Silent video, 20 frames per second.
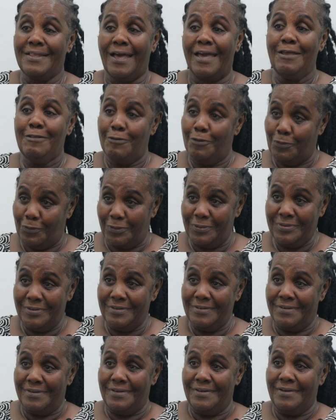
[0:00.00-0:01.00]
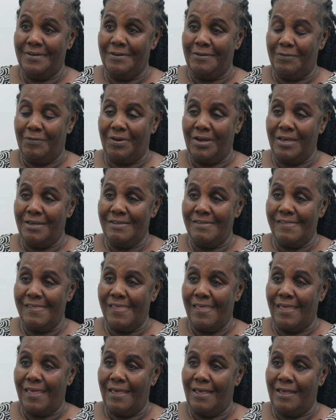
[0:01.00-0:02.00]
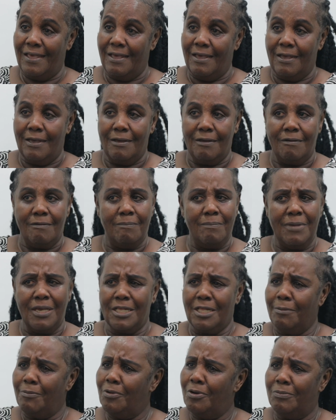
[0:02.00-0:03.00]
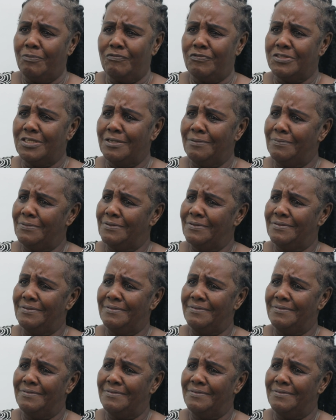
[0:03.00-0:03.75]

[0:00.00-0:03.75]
I know, right? Make them comfortable.